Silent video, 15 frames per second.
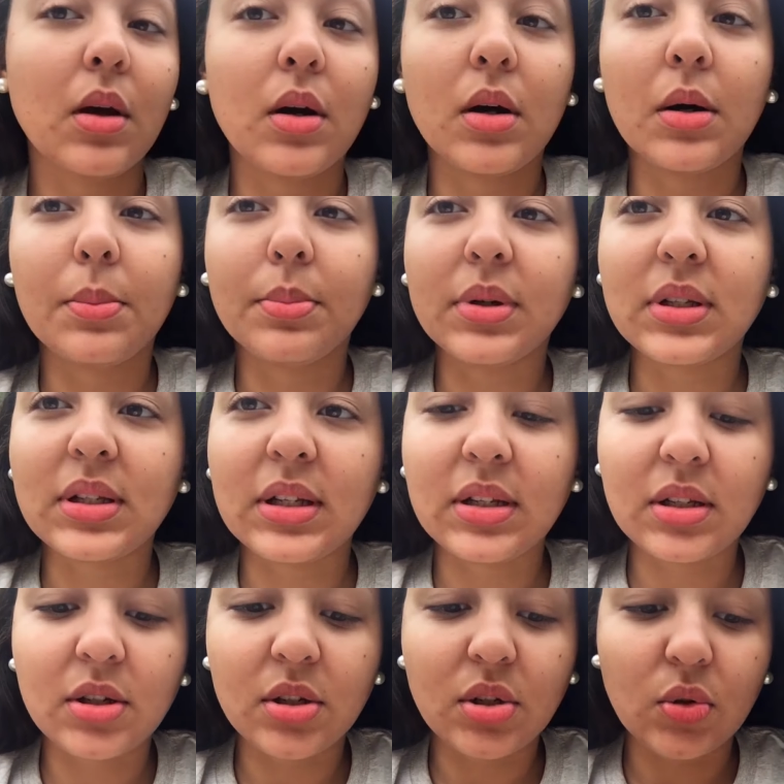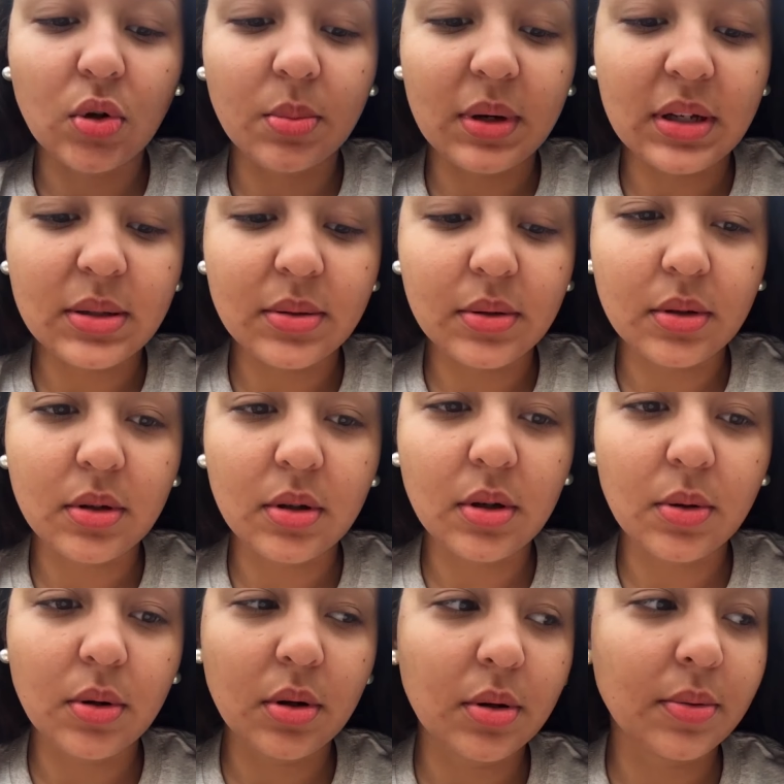Um, but since the storm has
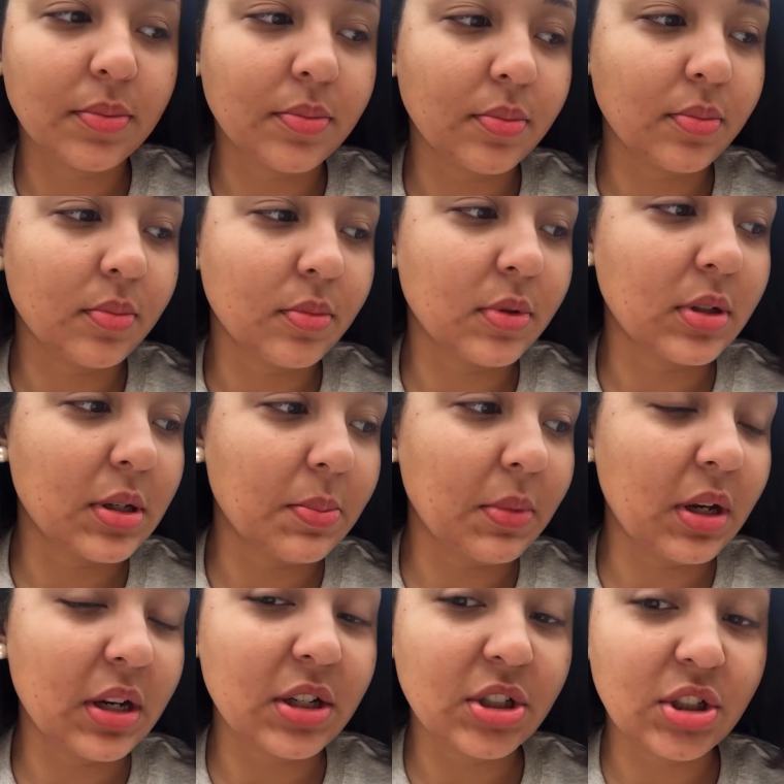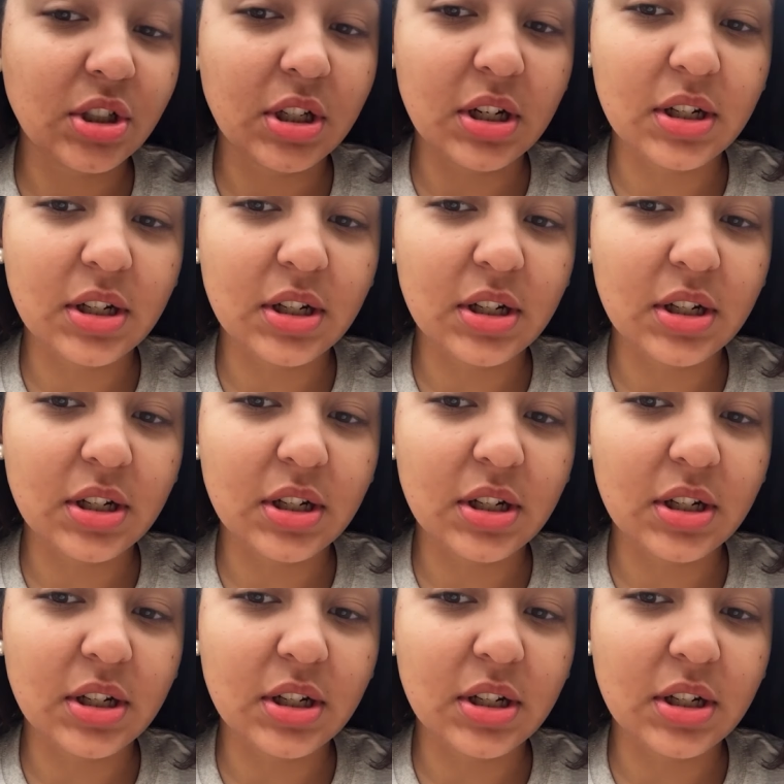diminished,